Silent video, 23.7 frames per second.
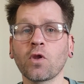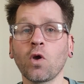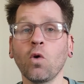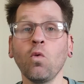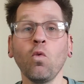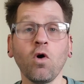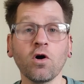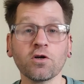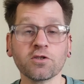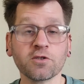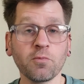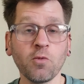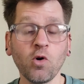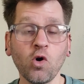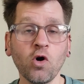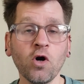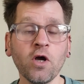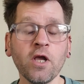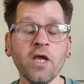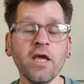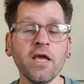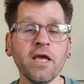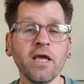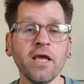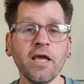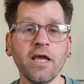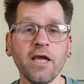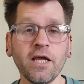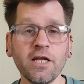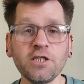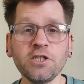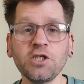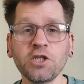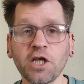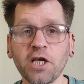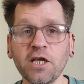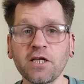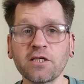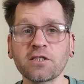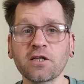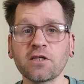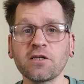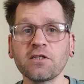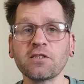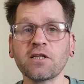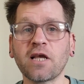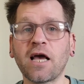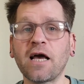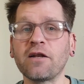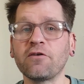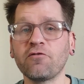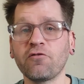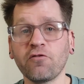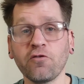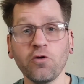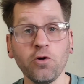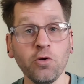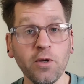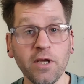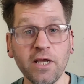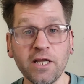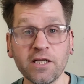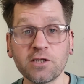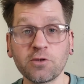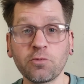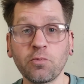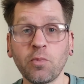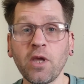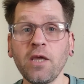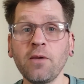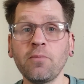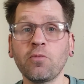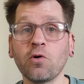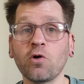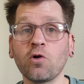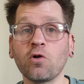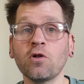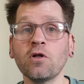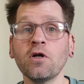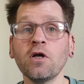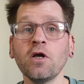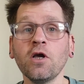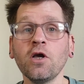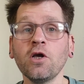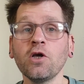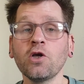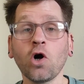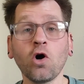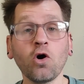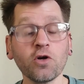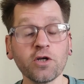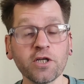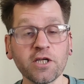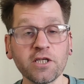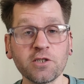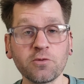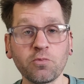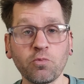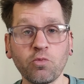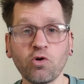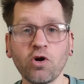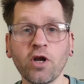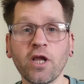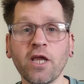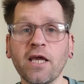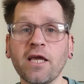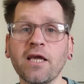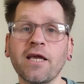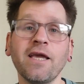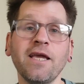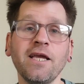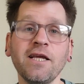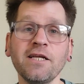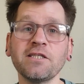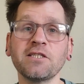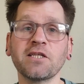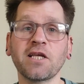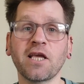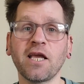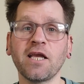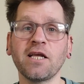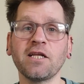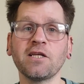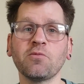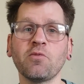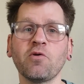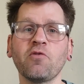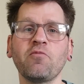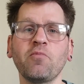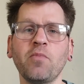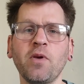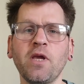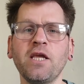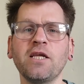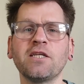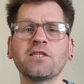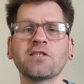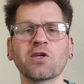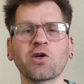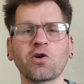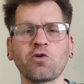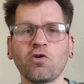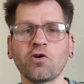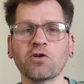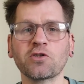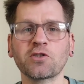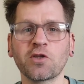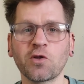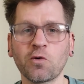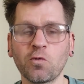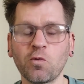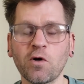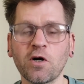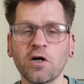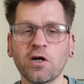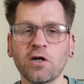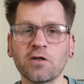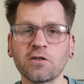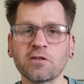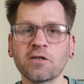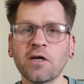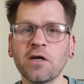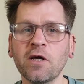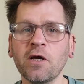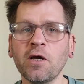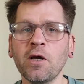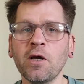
What's more, in Jesus and through his people, God is bringing his kingdom of peace across the world,